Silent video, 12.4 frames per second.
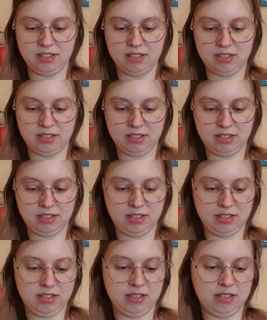
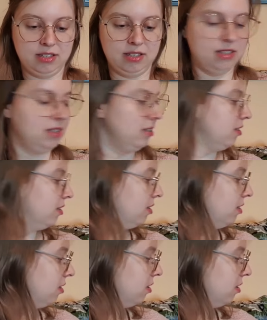Nobody speaks.